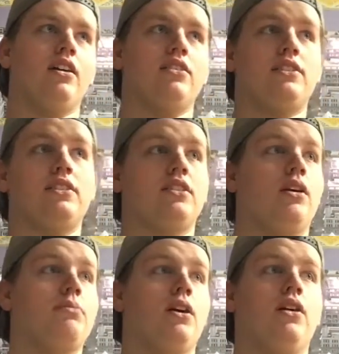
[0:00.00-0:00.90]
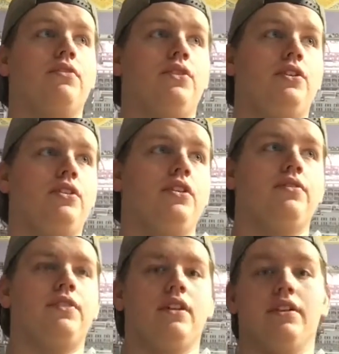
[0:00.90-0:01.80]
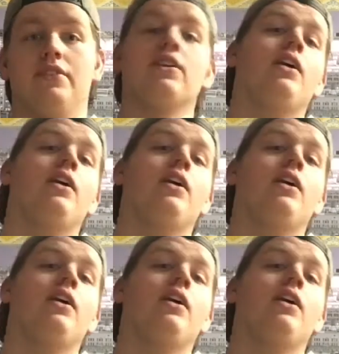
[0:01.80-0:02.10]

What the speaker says: some of the new villains.